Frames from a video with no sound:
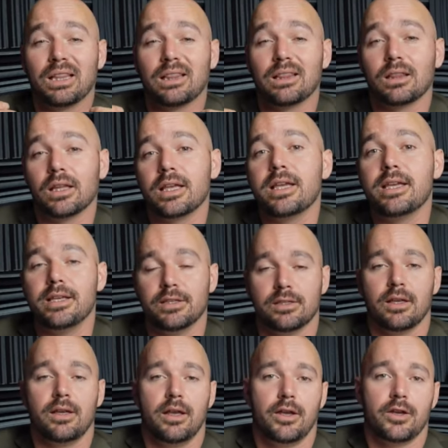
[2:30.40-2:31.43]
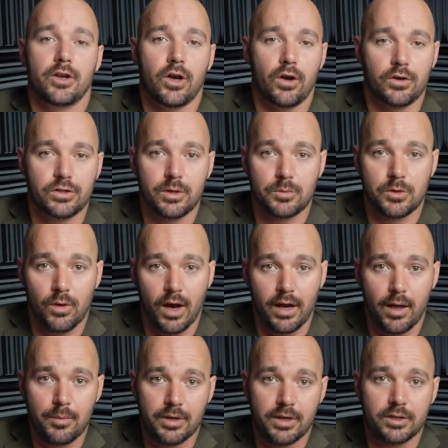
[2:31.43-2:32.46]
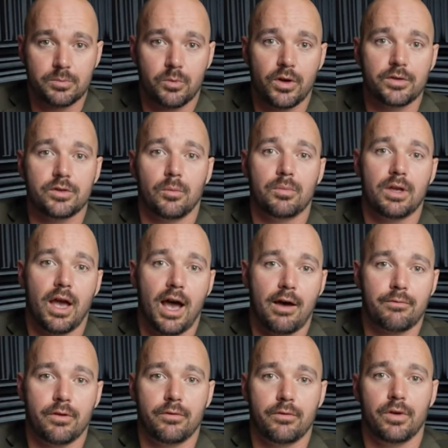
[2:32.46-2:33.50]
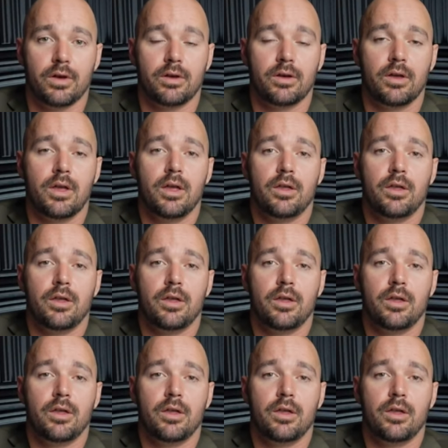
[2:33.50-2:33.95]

please encourage them to write amicus briefs on behalf of uh,